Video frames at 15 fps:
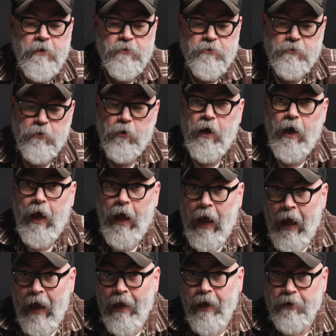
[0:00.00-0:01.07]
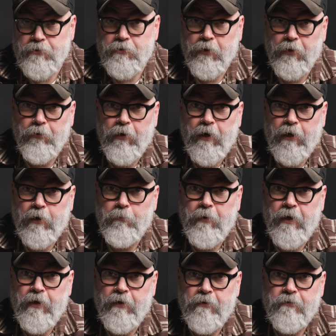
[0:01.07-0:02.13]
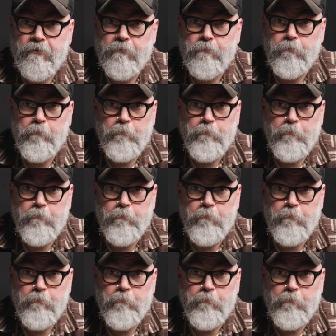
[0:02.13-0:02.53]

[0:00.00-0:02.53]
So I actually recommend